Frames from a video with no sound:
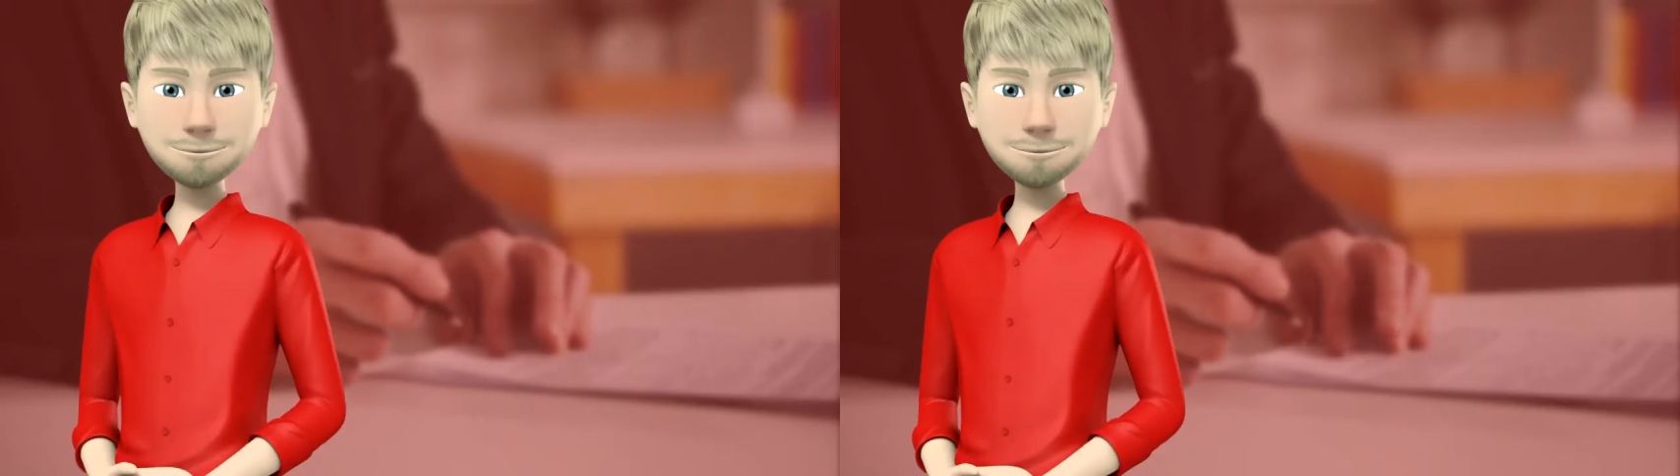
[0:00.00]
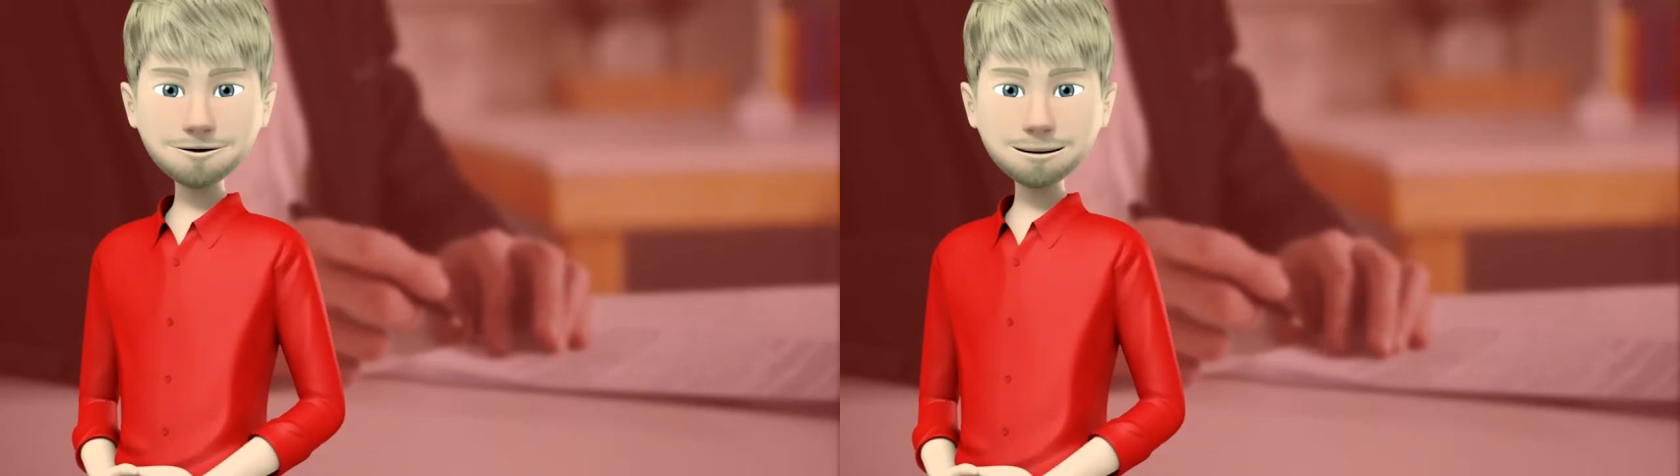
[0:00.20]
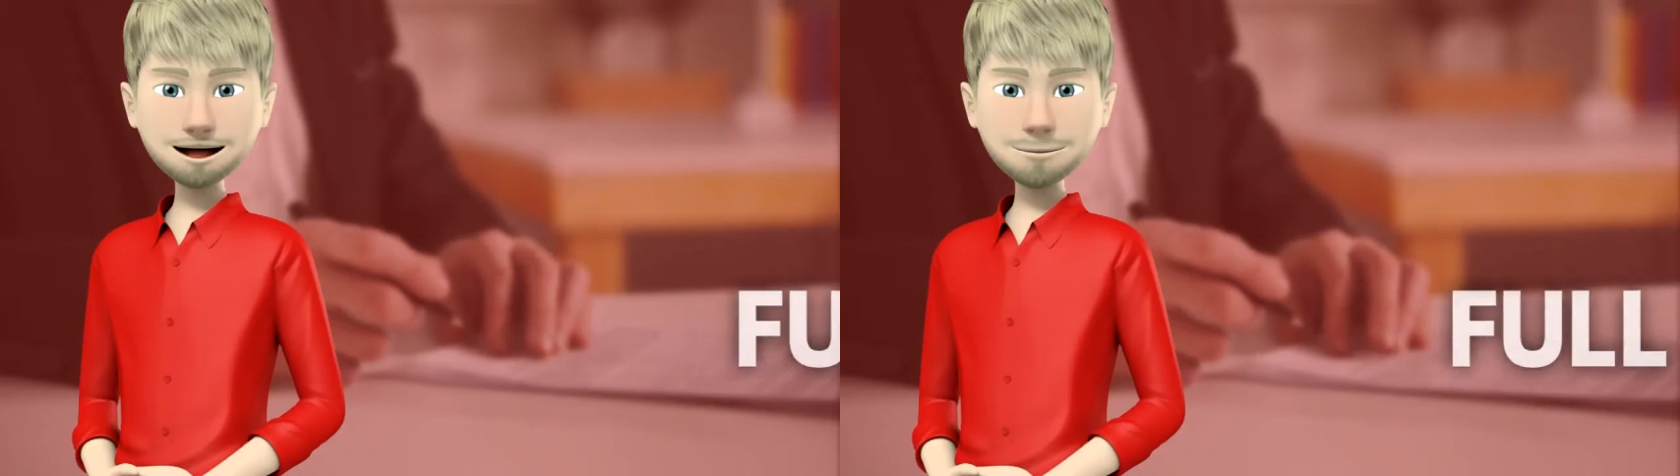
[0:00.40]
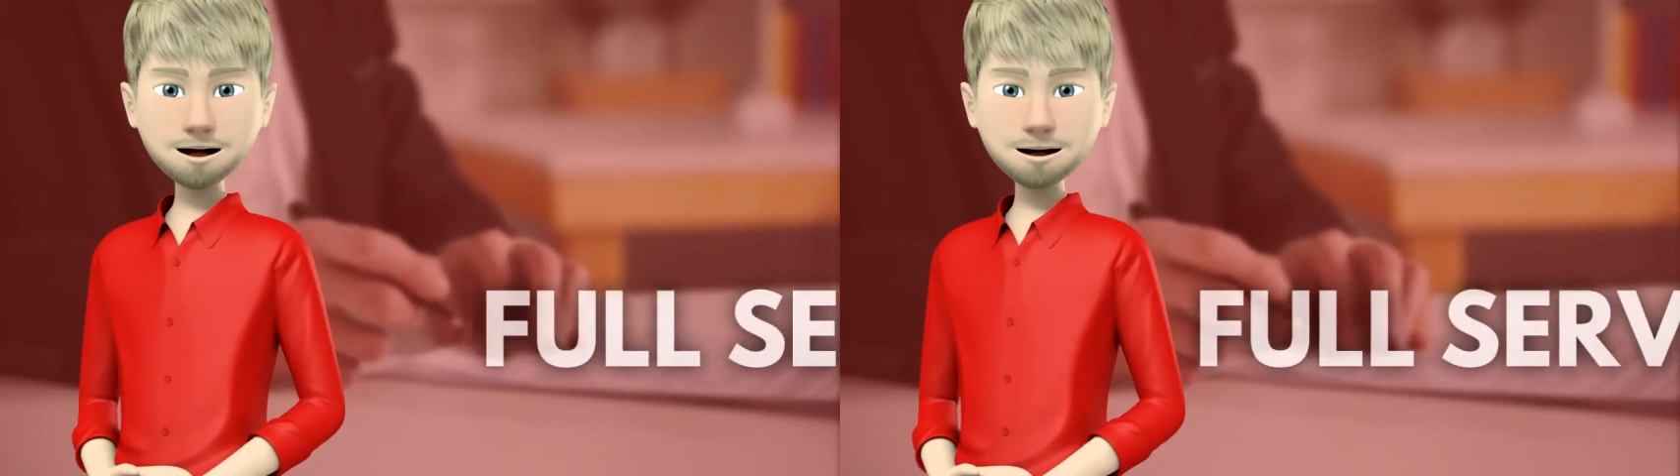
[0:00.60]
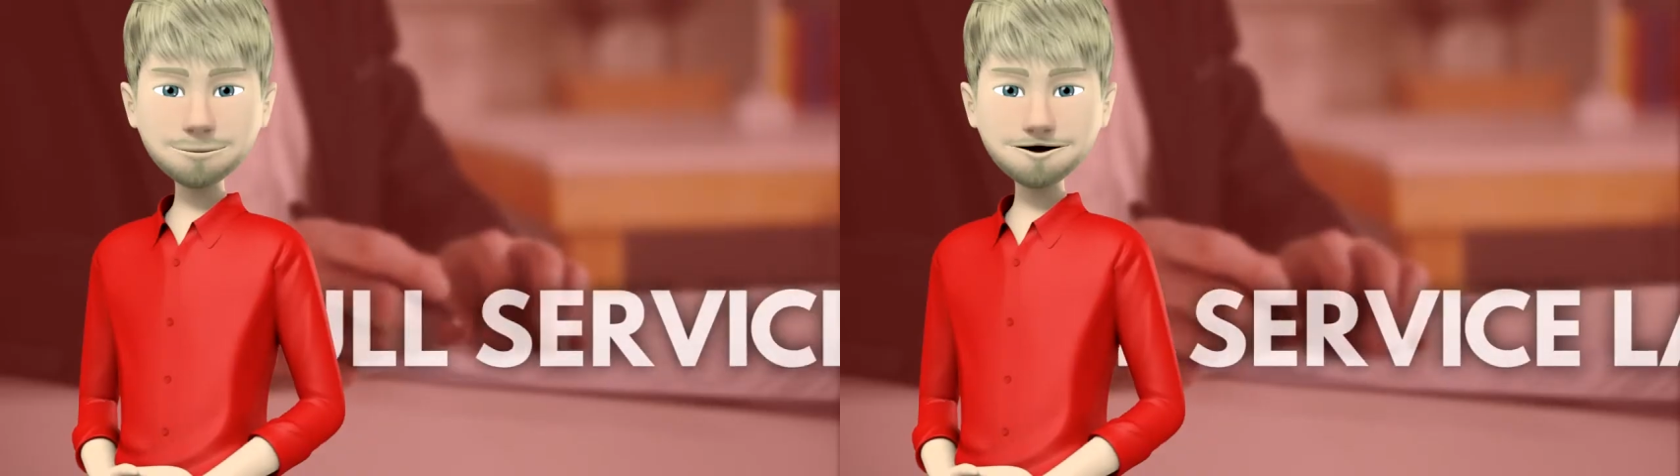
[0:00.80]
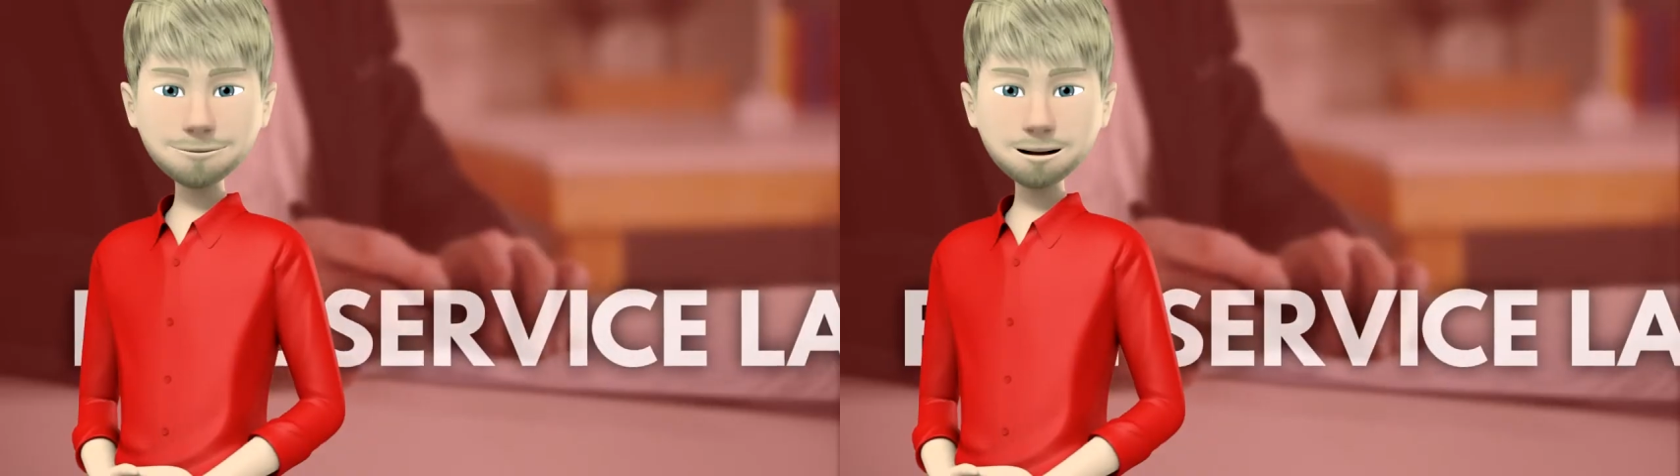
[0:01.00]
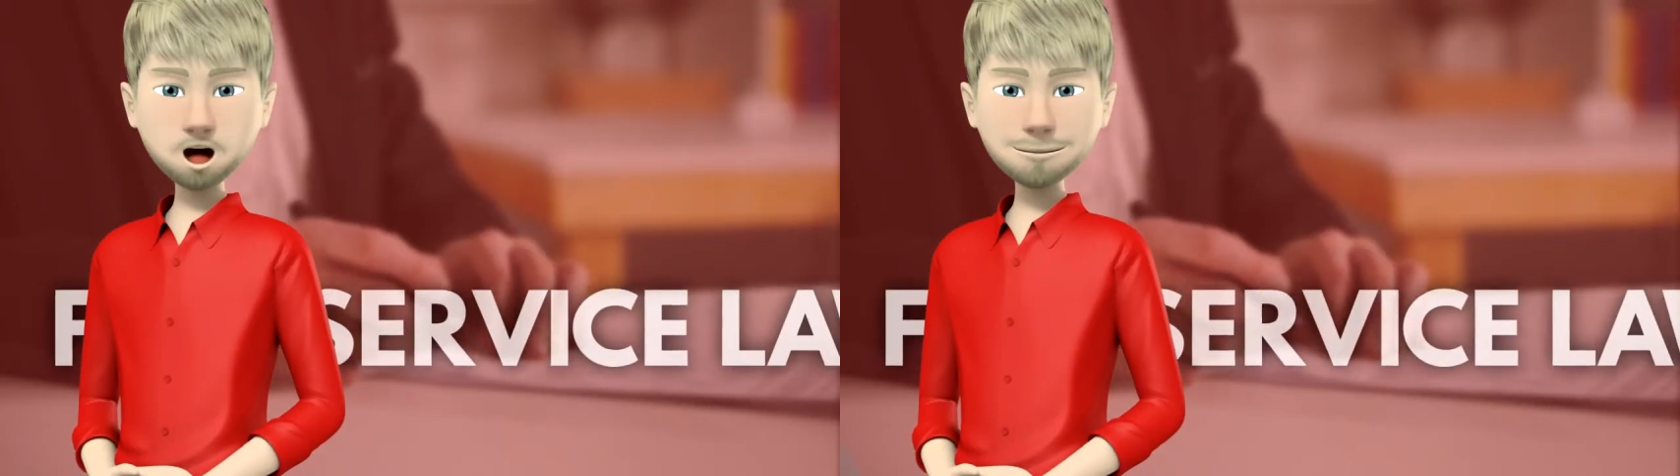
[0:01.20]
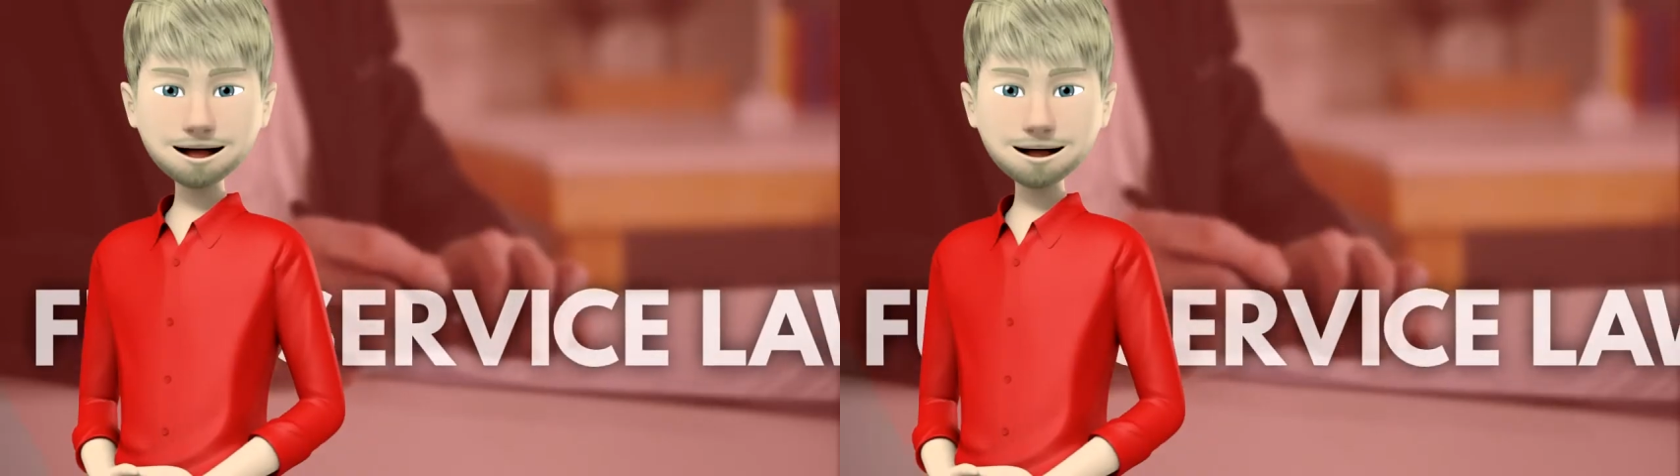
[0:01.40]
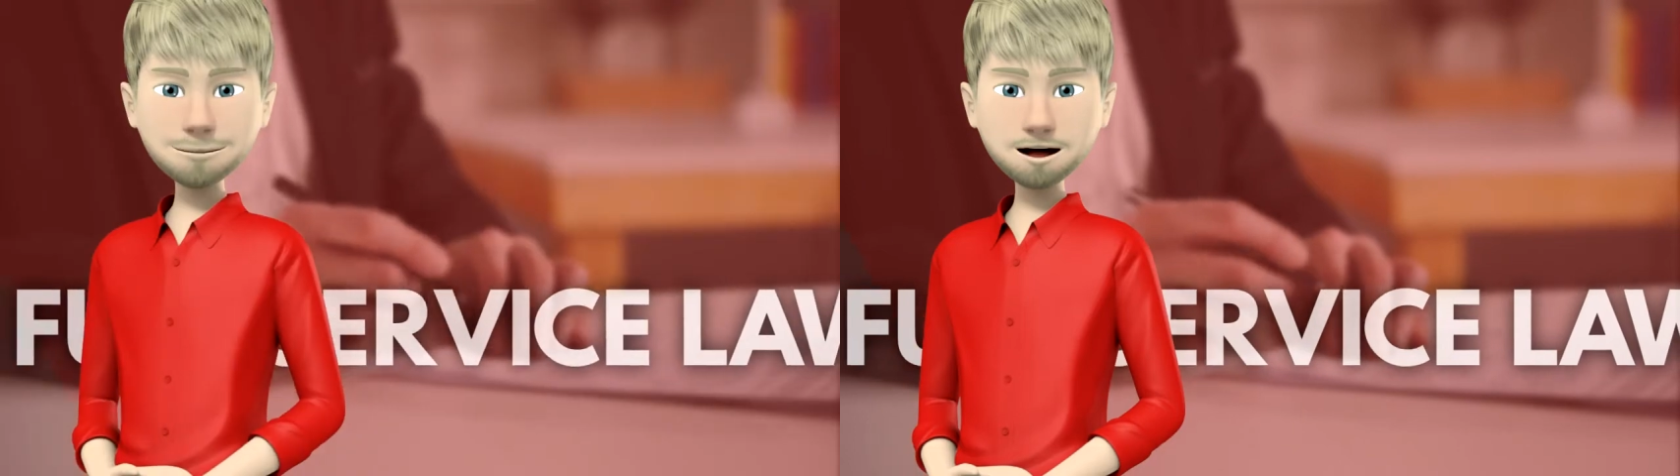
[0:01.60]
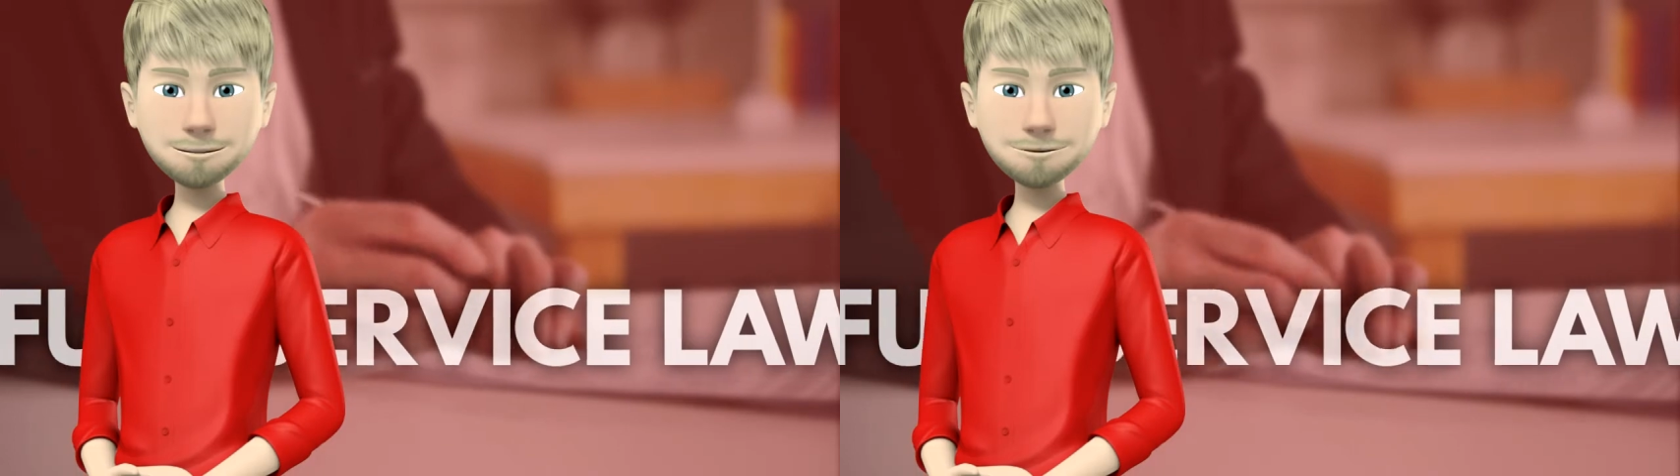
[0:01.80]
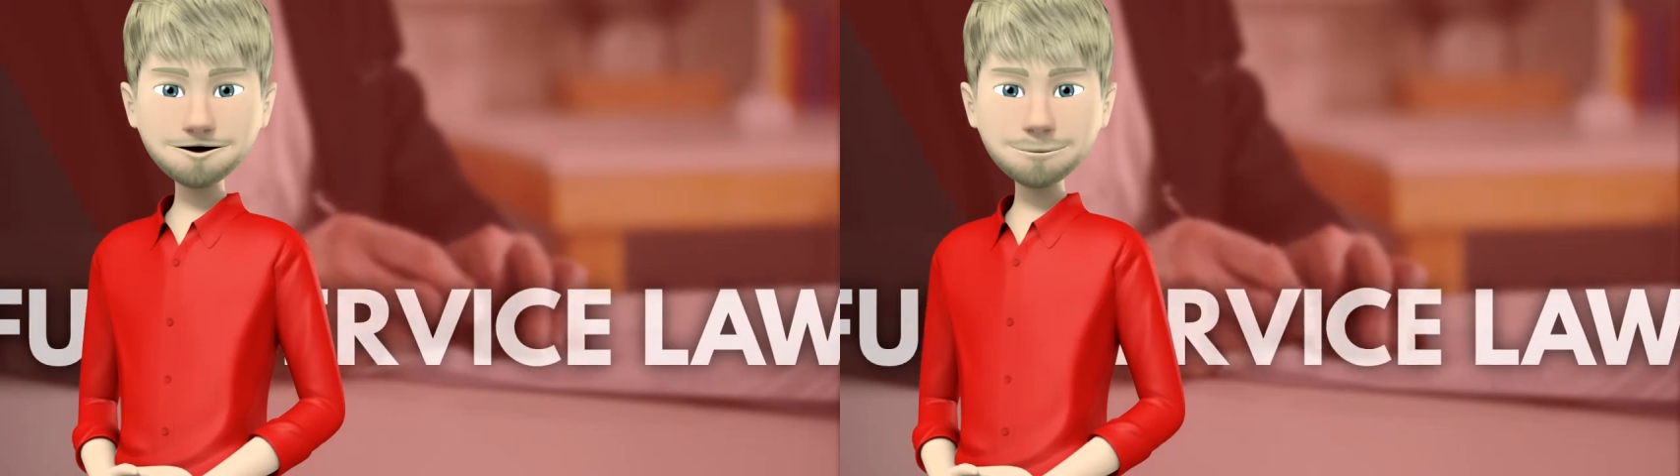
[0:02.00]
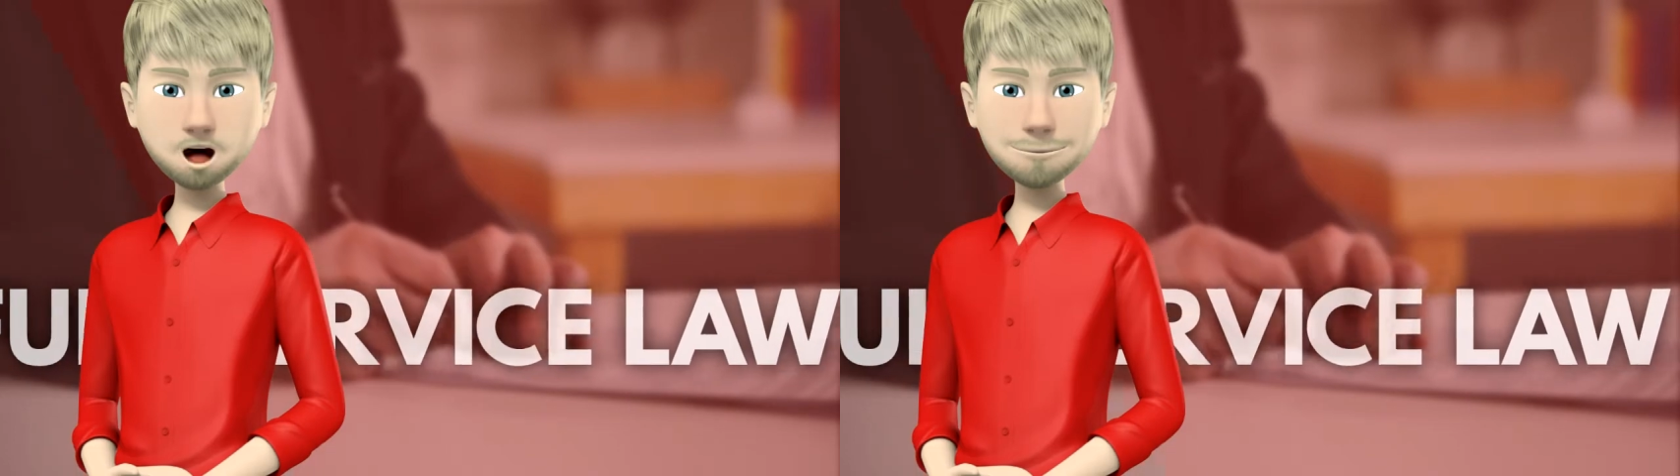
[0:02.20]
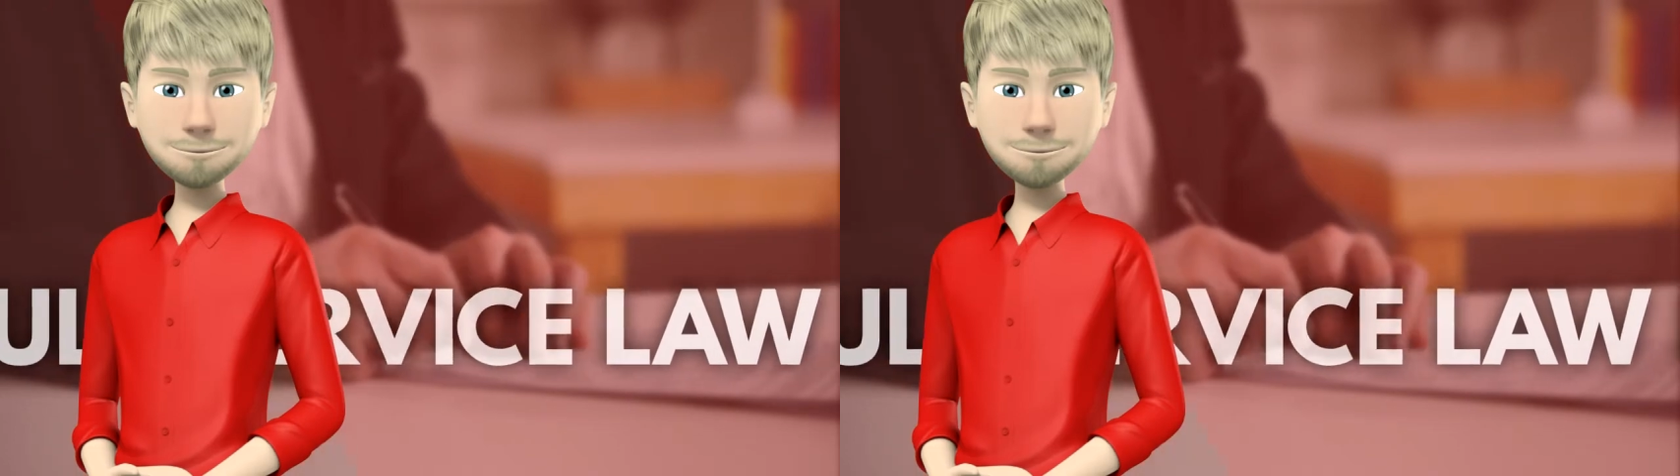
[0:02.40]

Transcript: We can do so on a full-service basis,